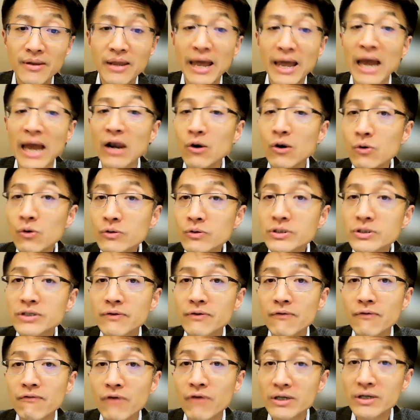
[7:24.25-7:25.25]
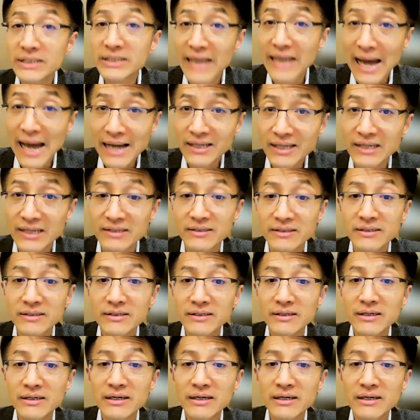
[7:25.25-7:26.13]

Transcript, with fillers: and looks for target